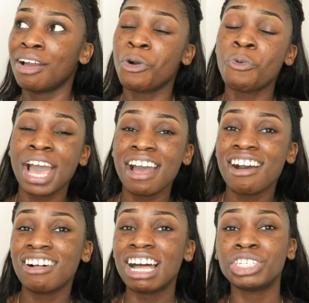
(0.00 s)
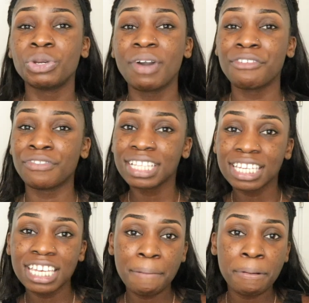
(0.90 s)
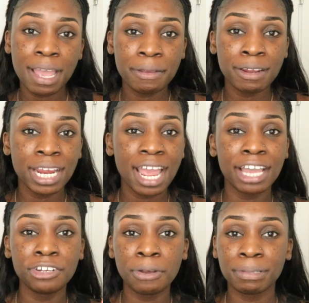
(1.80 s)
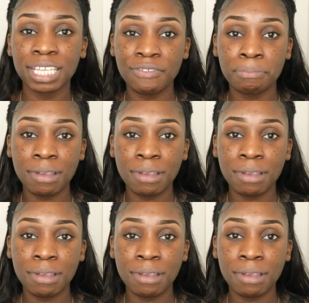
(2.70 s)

well, do I really need a primer? I don't believe in